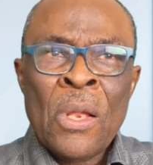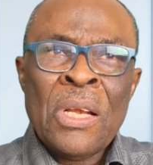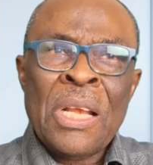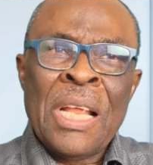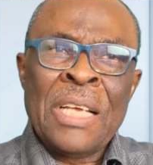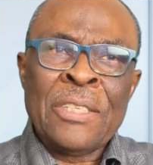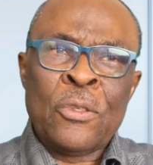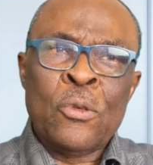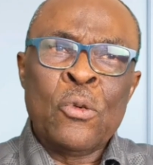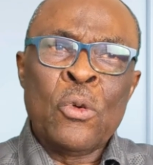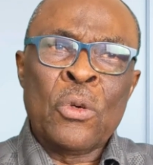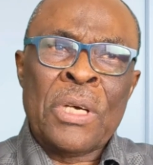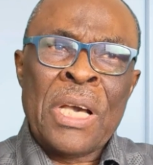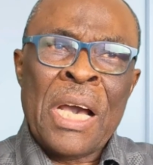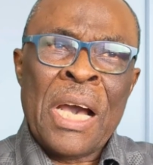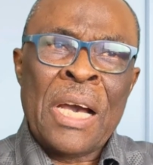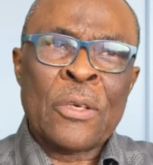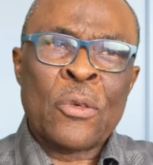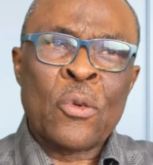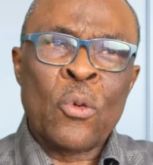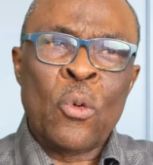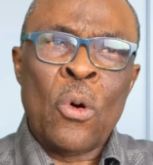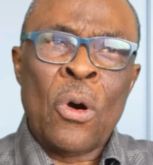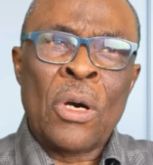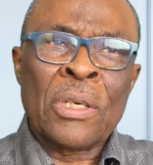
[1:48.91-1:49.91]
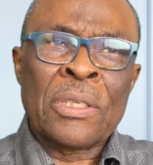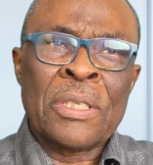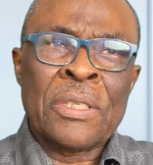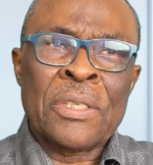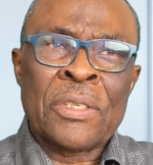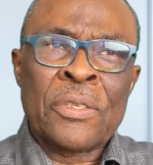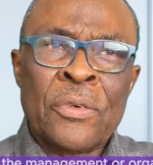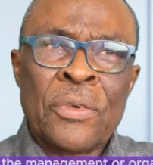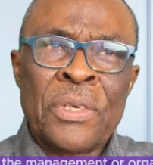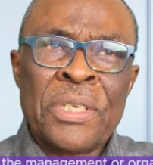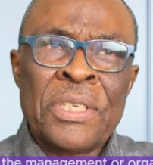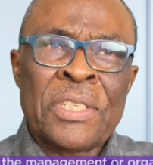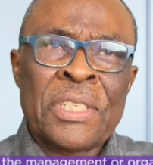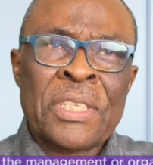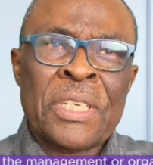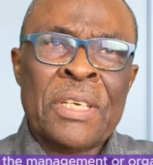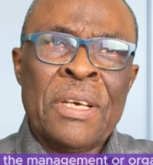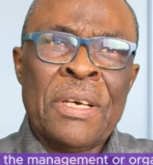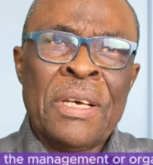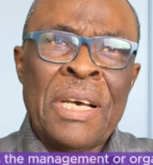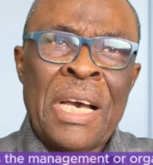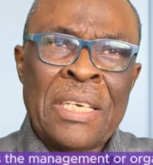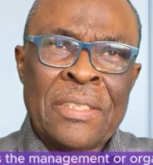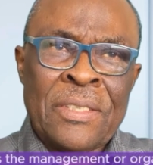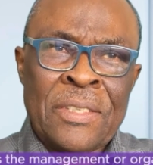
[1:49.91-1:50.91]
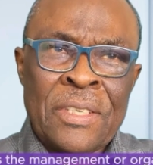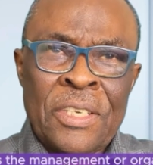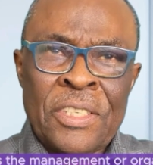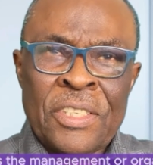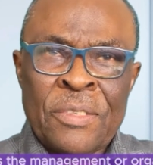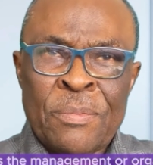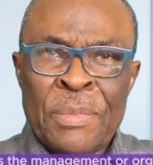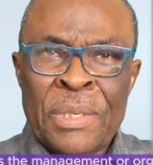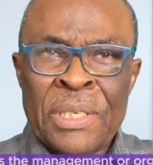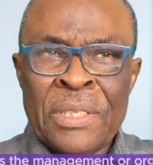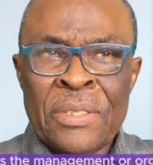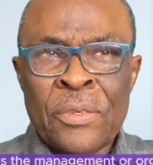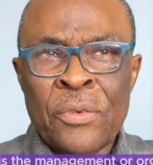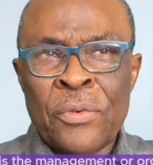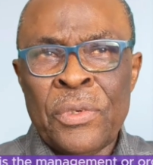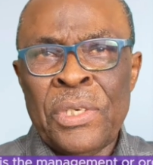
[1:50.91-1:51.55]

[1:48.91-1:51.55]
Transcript: Let's look at what is risk assessment.